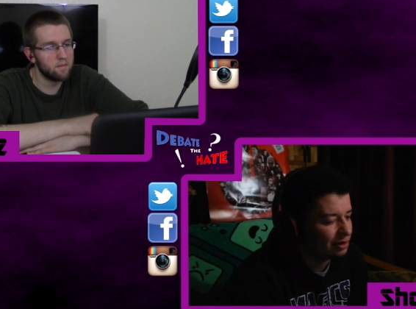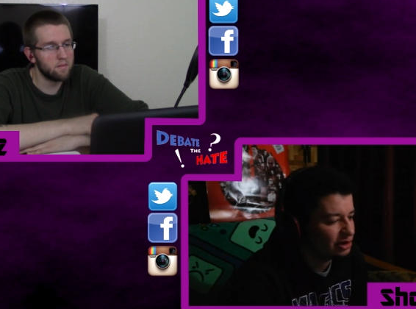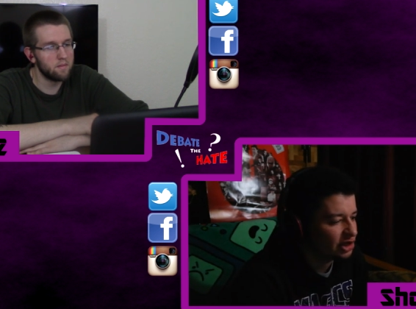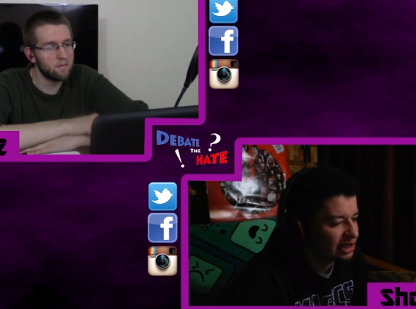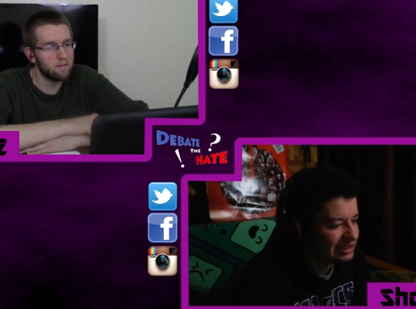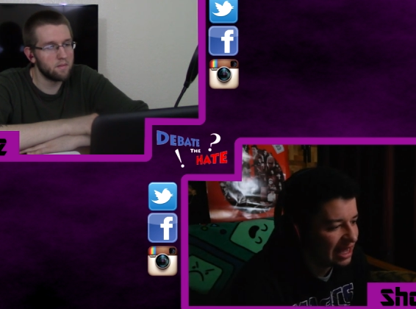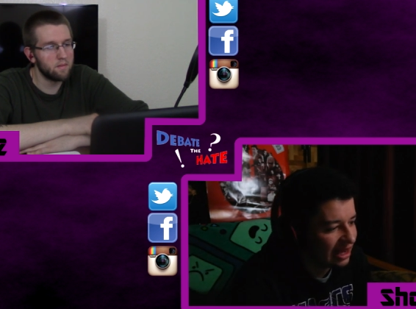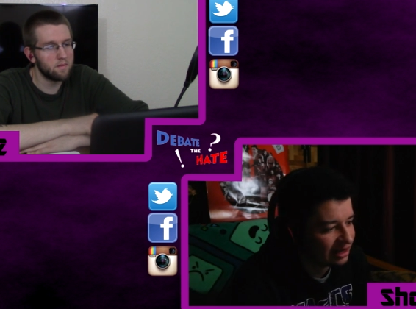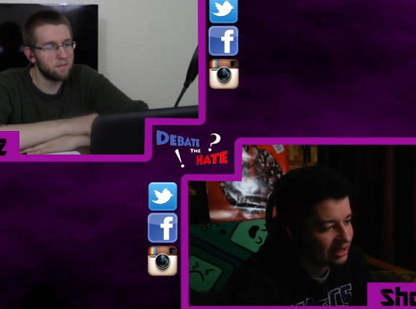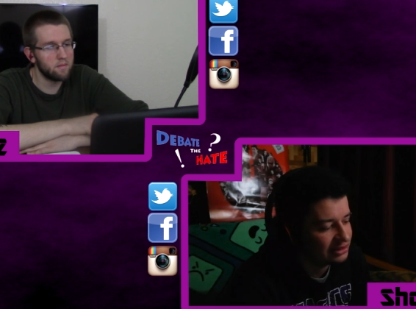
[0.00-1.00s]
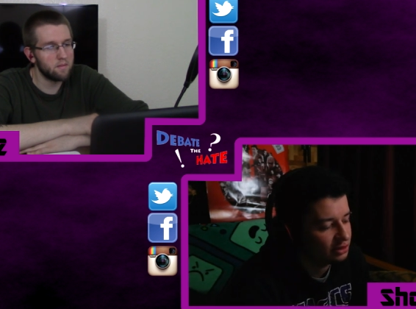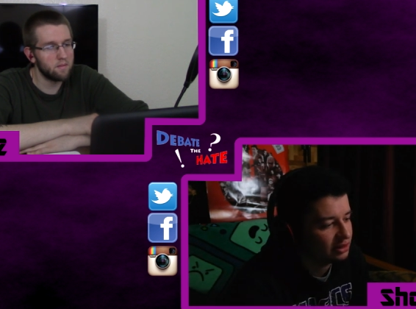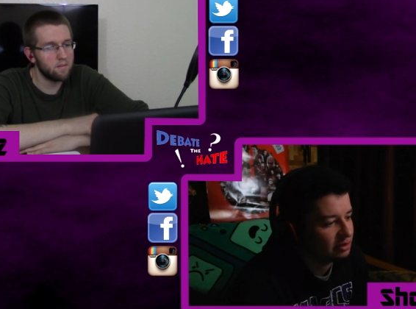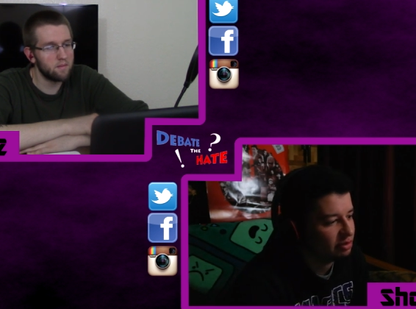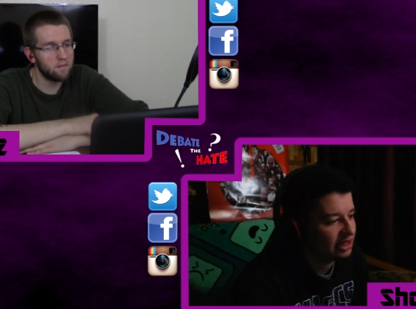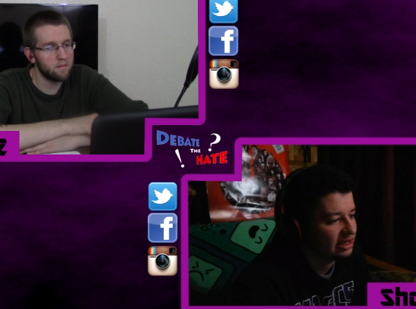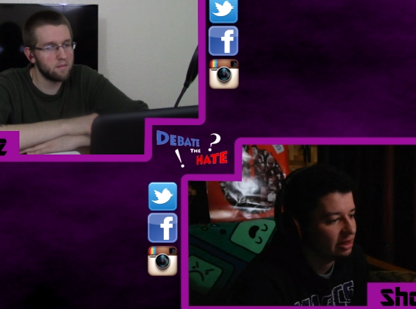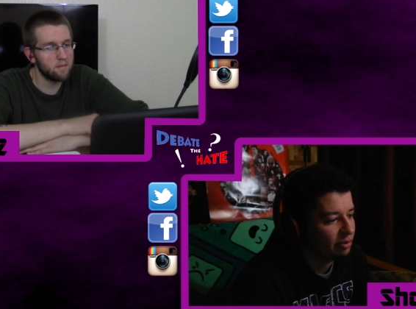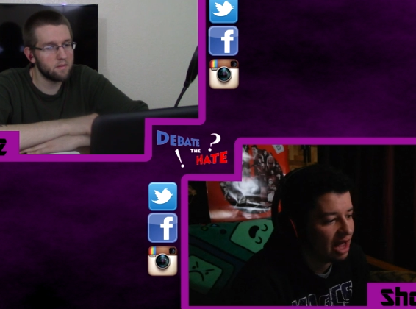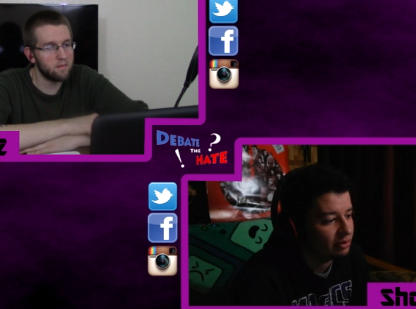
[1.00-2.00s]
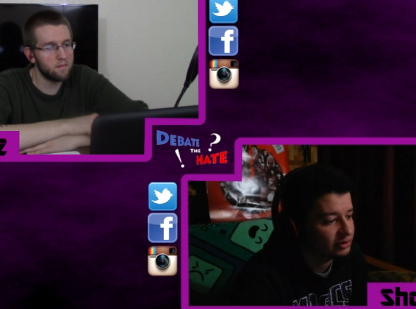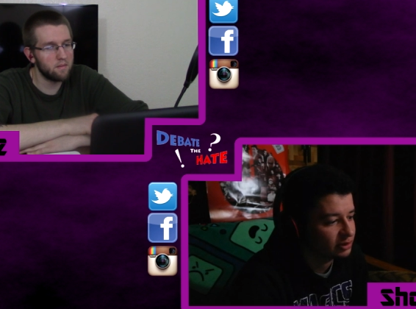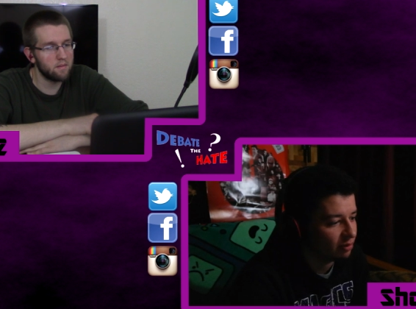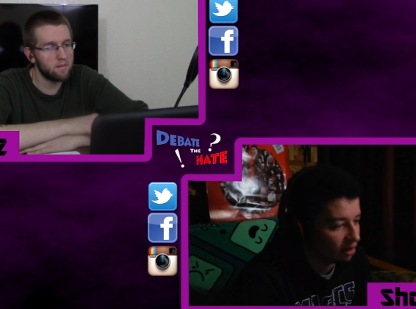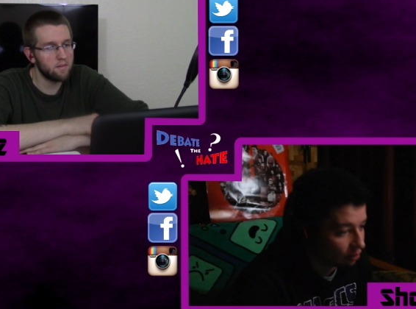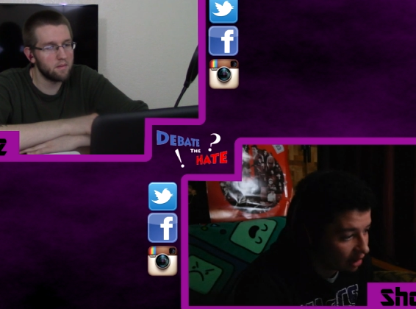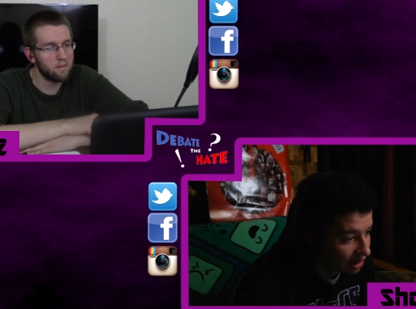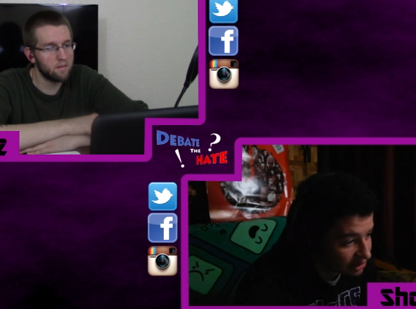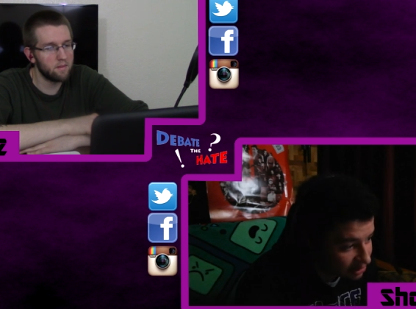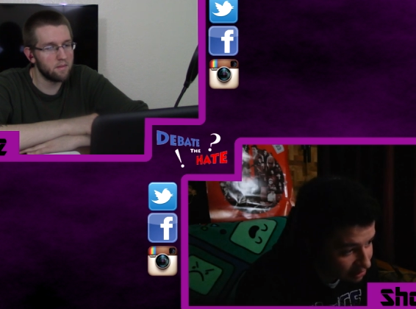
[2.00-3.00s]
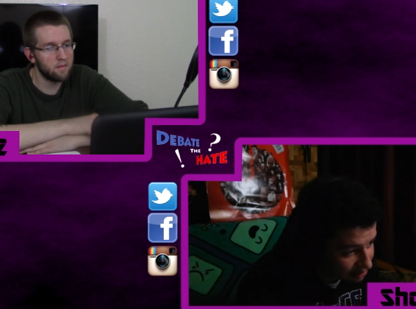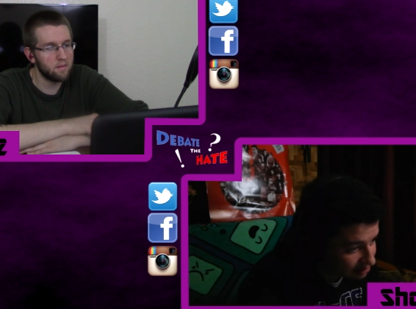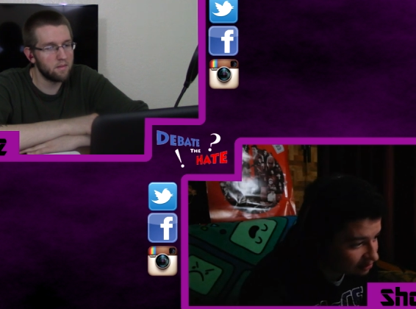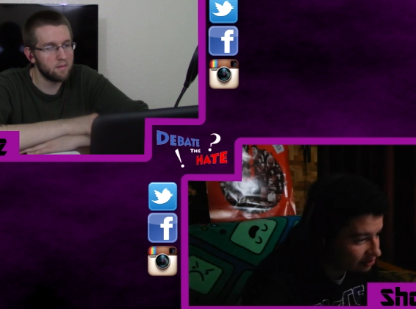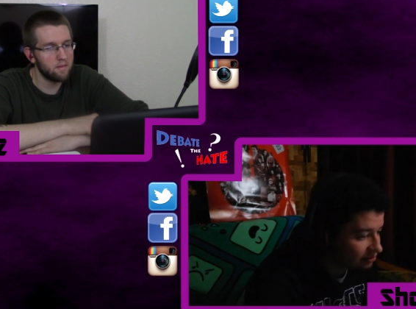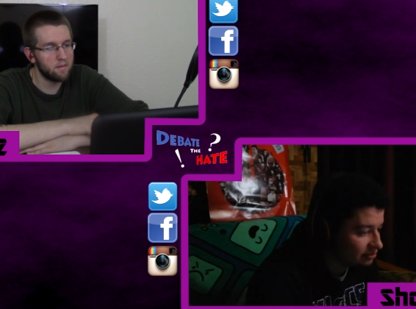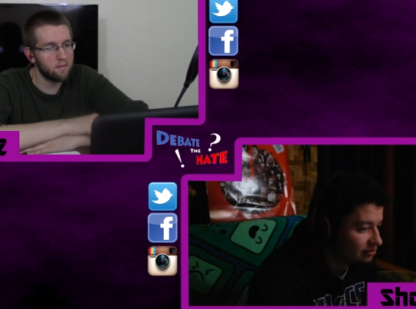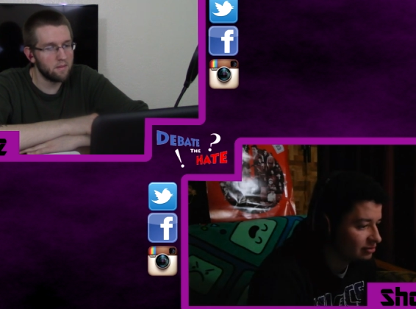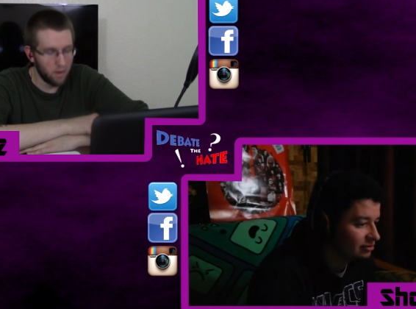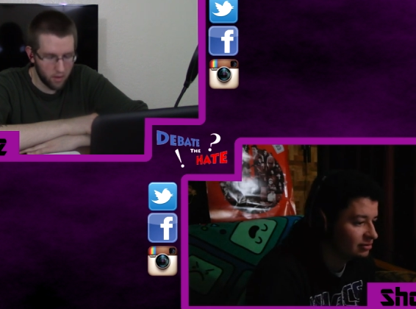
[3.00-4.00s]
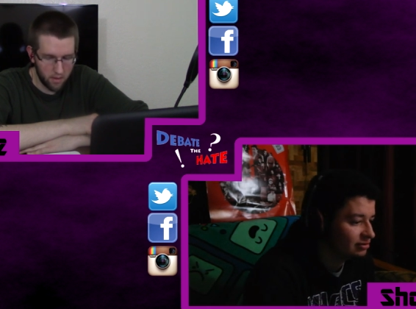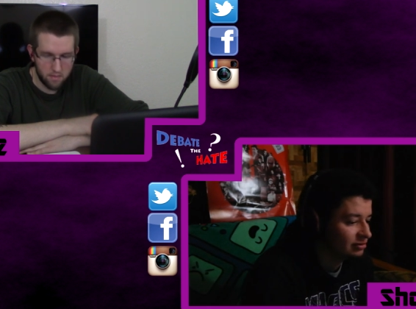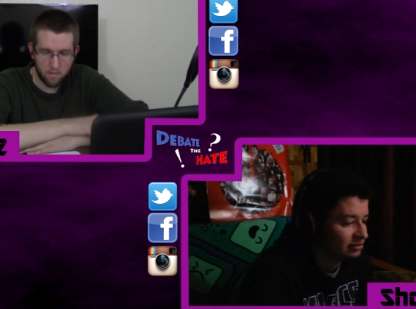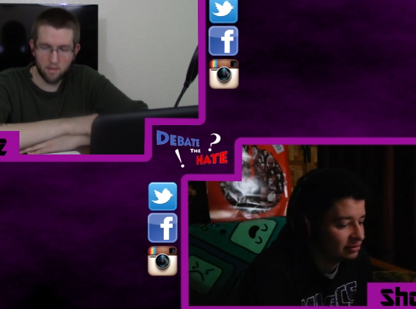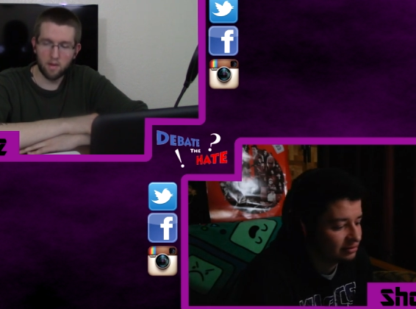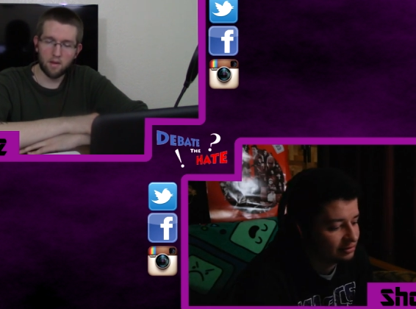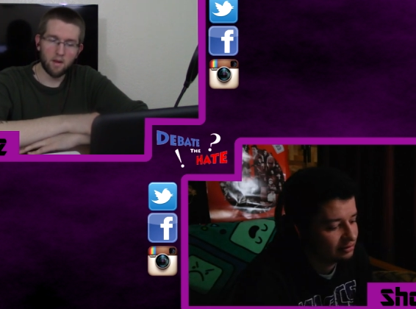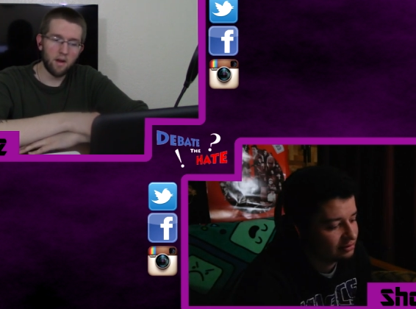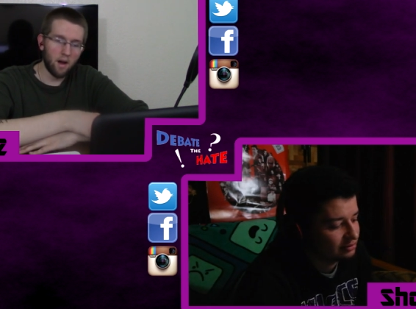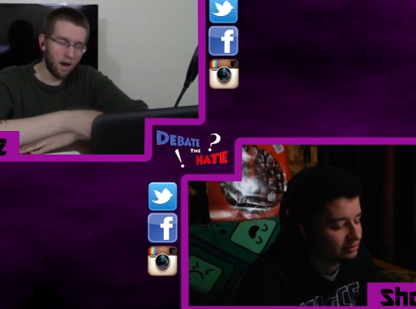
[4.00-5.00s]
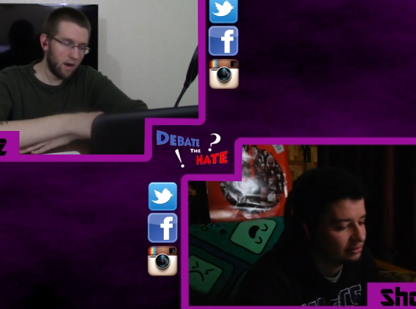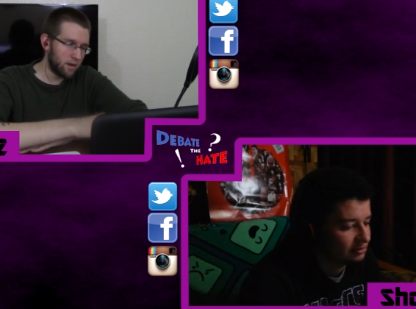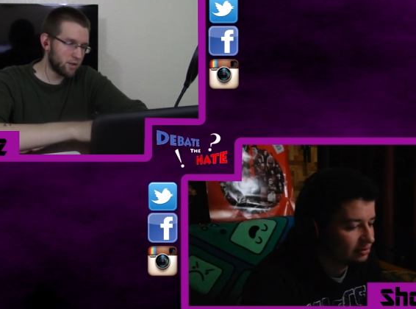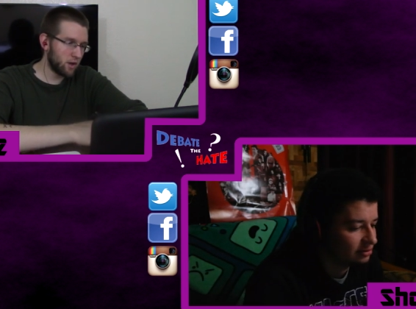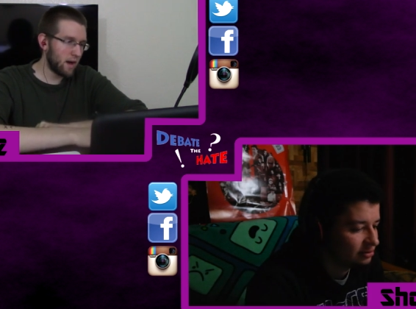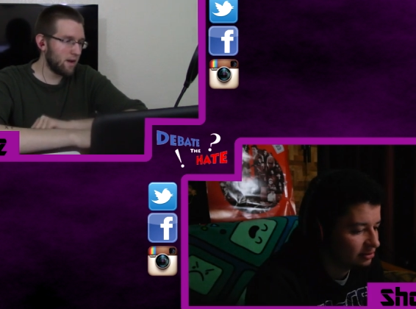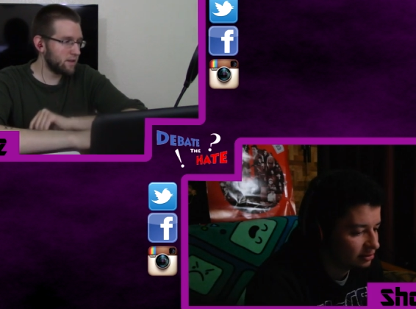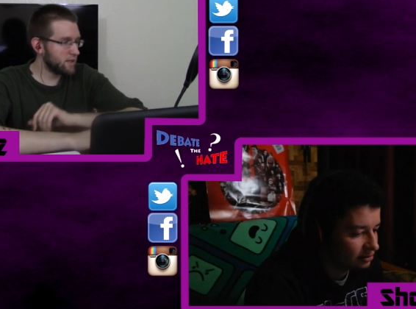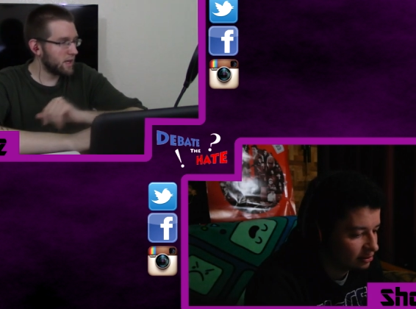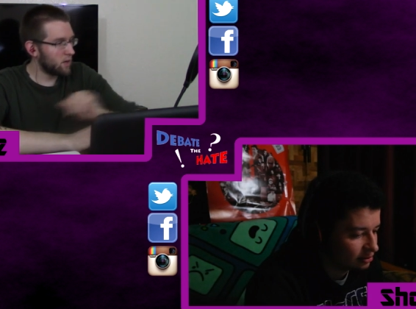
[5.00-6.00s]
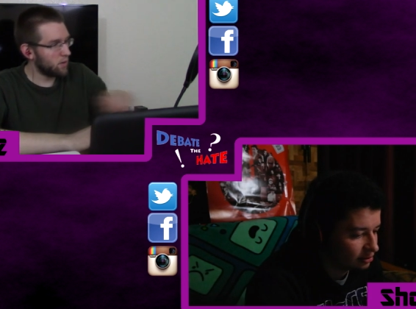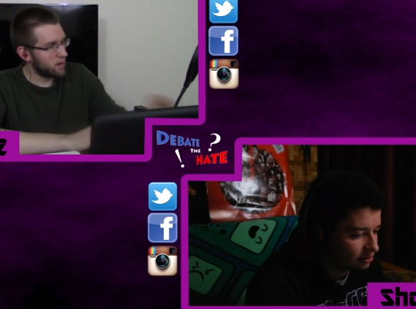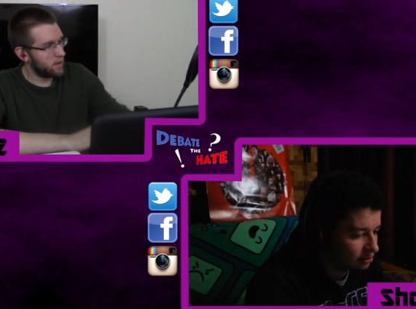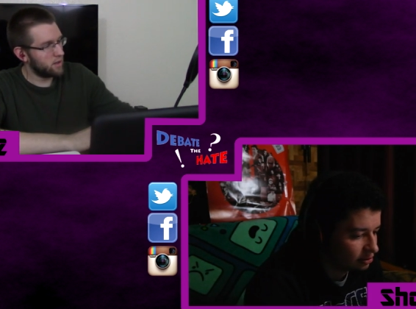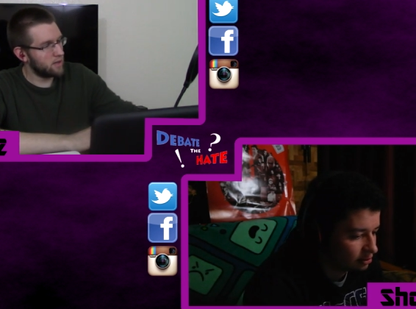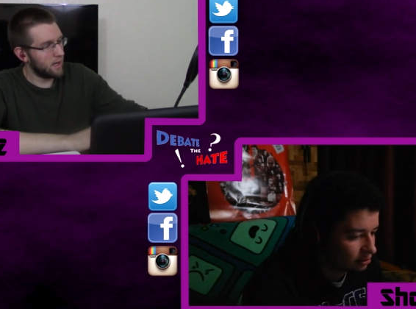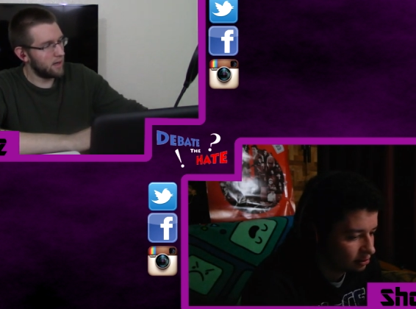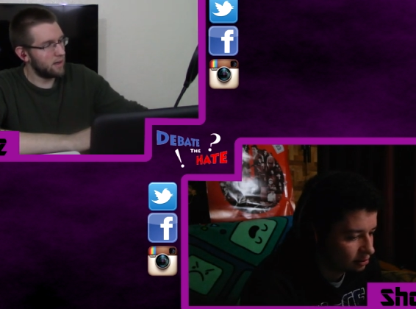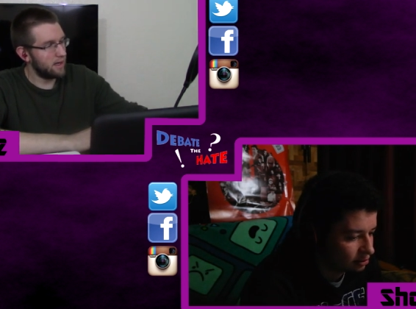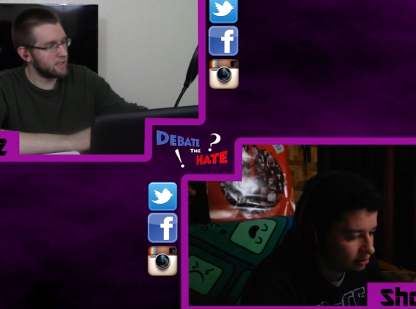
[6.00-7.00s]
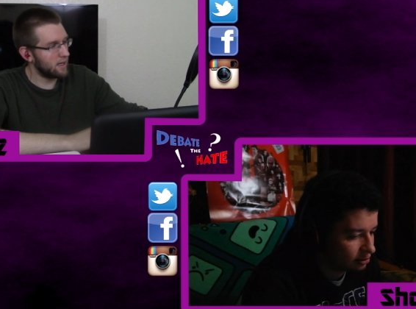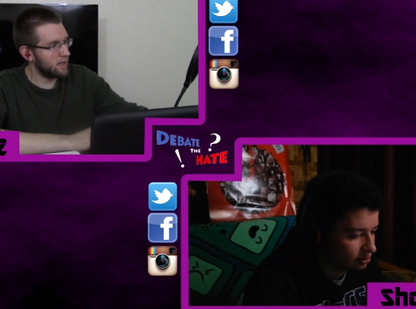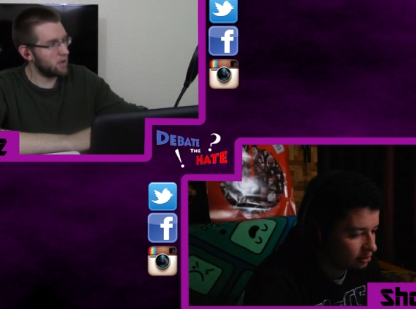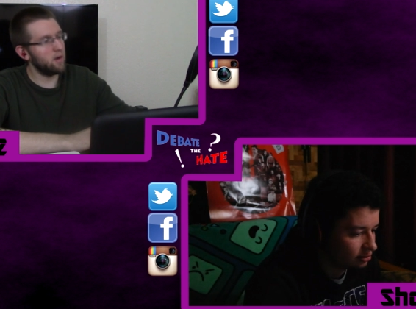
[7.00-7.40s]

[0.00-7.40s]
Speaker 1: and dirty tech, is going to be the Pebble smartwatch.
Speaker 2: Okay. All right. So how this is going to work here, Dan, is I'm going to go